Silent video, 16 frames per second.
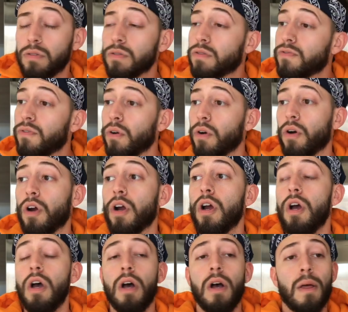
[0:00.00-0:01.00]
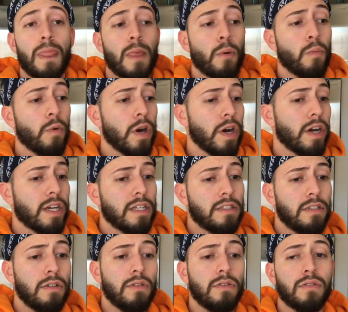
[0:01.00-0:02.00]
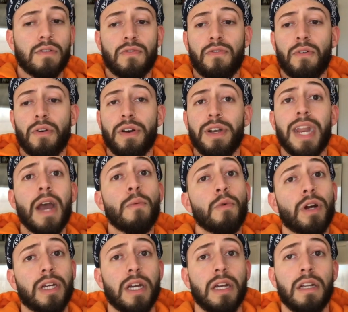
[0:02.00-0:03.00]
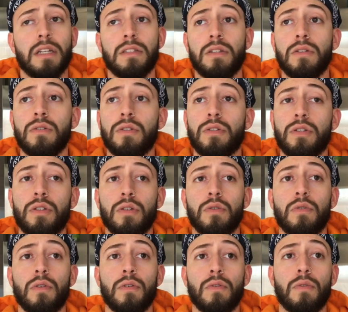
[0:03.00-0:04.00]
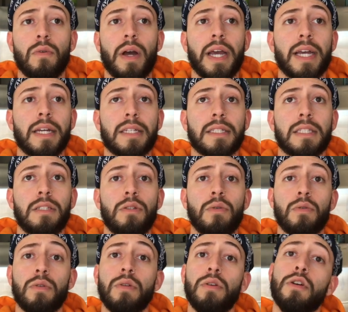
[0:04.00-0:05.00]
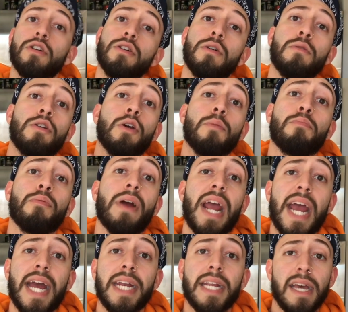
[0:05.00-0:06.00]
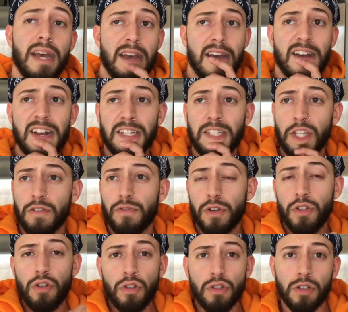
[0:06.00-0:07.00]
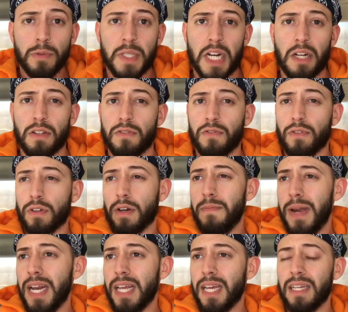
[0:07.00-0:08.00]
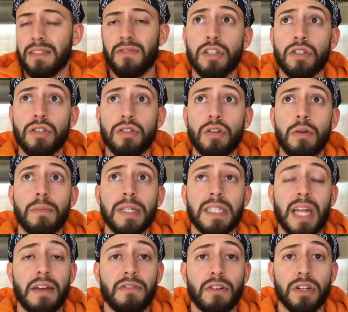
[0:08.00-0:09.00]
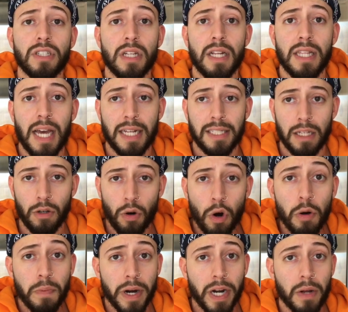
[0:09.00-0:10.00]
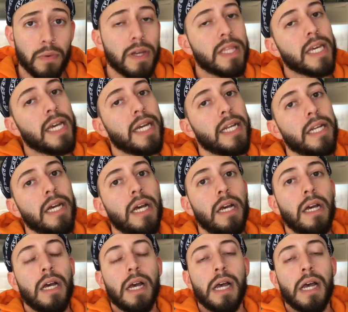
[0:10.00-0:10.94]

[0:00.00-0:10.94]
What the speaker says: is used for work, it's used for networking, it's used to exude your brand, it's used for YouTube channels, for comedians. There's so much diversity that's incorporated within